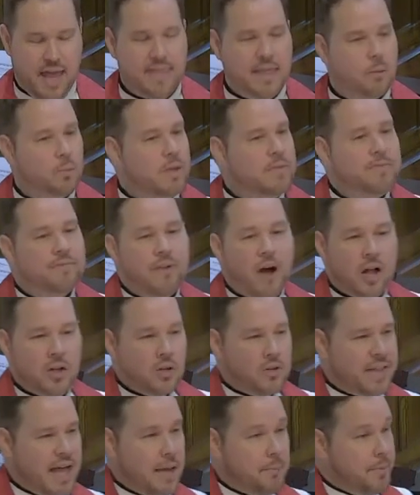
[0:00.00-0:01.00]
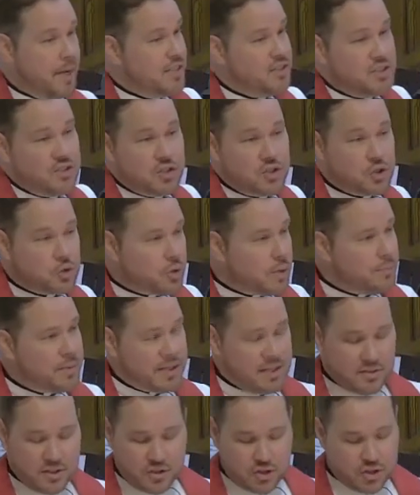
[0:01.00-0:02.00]
And then we follow that by
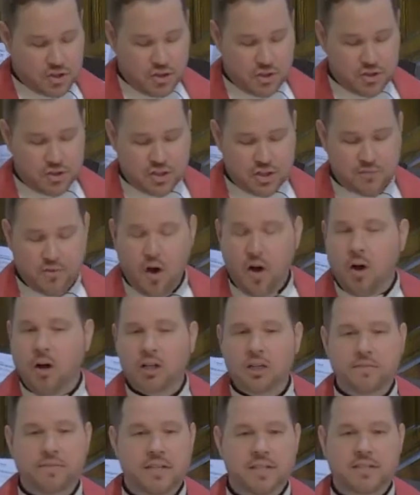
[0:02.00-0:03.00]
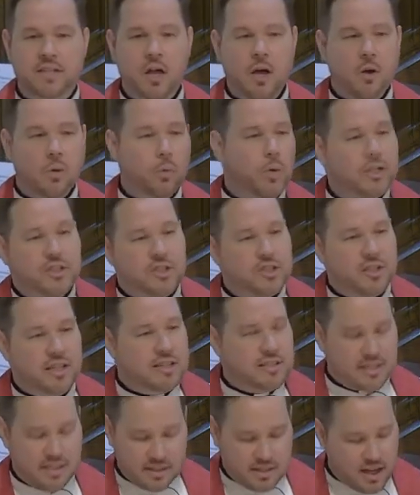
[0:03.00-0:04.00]
stripping the church all of its
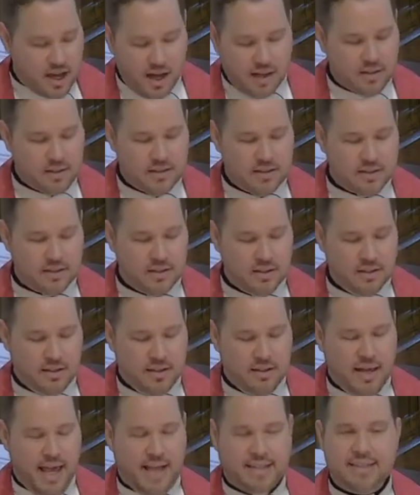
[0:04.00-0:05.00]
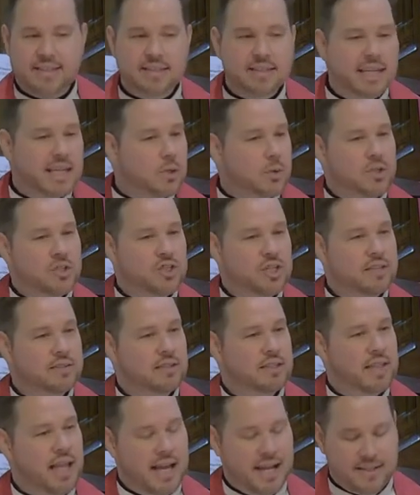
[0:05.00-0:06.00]
richness and color,
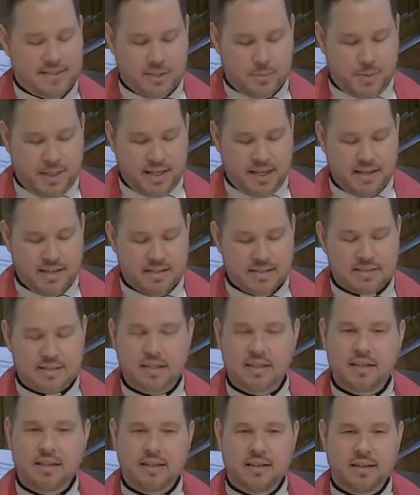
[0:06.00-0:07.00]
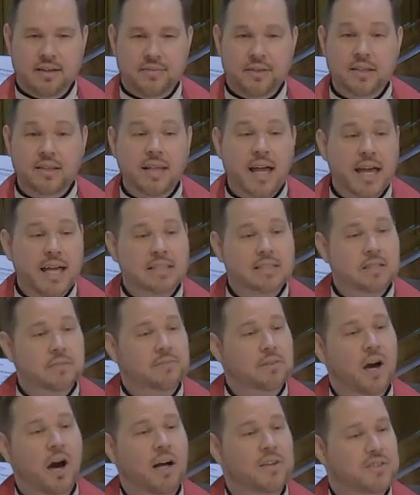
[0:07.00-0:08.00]
extinguishing the lights, because the light
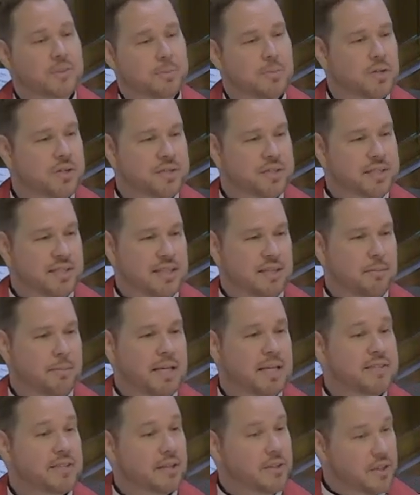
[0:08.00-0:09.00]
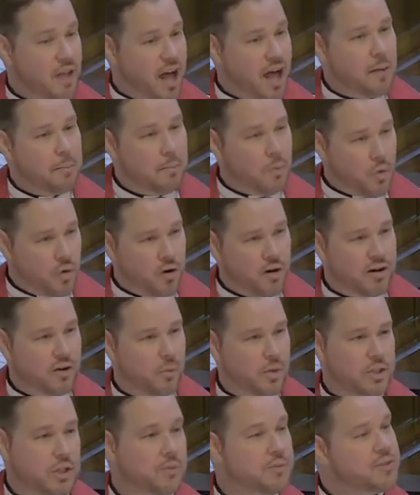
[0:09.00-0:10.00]
of God's mercy is a lot
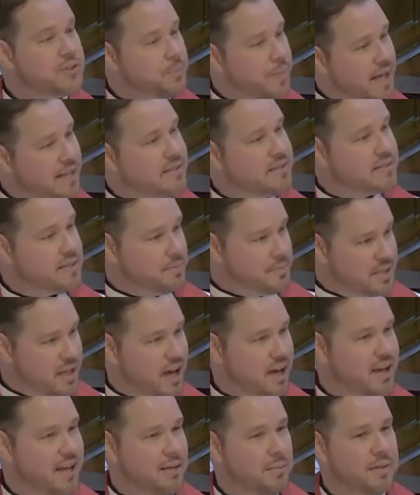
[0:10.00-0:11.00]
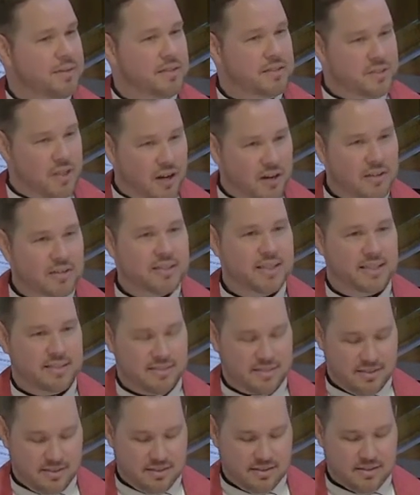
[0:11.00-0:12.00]
more when you've spent some time in the
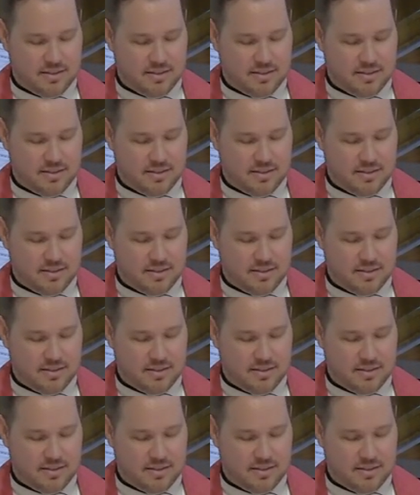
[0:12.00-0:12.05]
darkness.